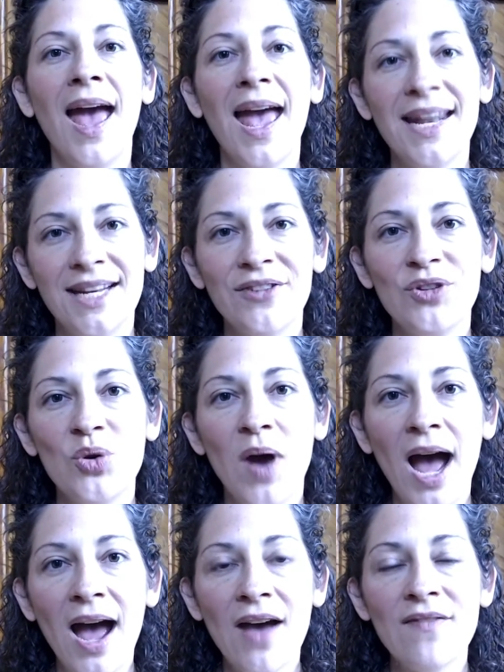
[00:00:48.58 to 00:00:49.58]
And if you
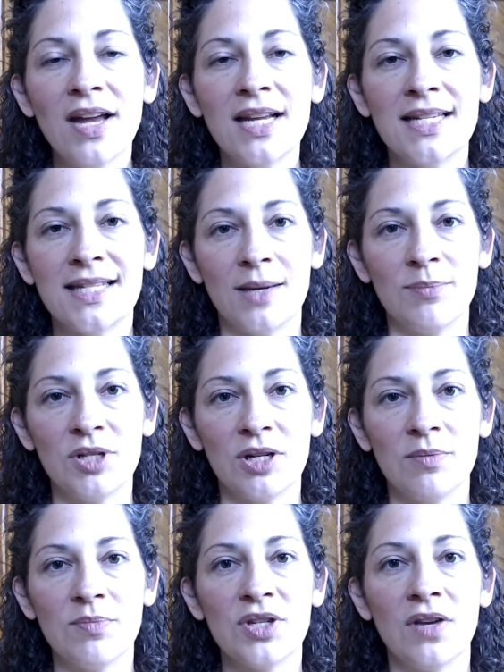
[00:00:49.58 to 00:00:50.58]
have any
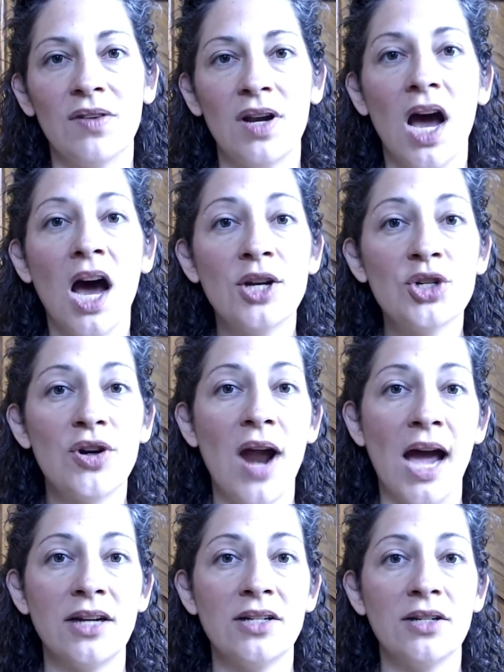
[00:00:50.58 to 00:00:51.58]
symptoms of an
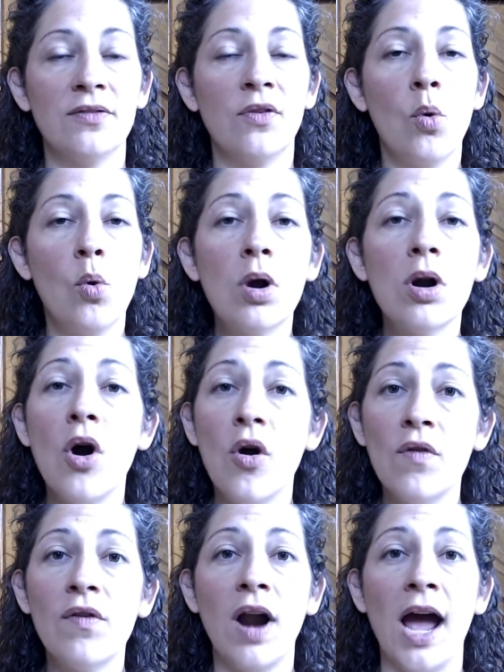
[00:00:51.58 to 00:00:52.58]
underactive or
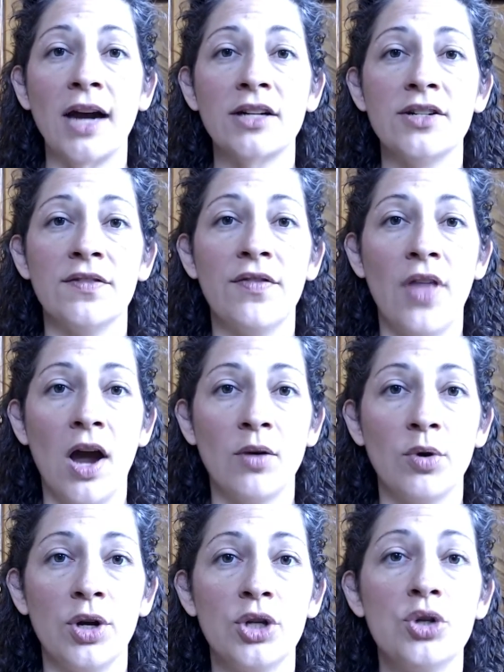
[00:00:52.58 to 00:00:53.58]
overactive thyroid,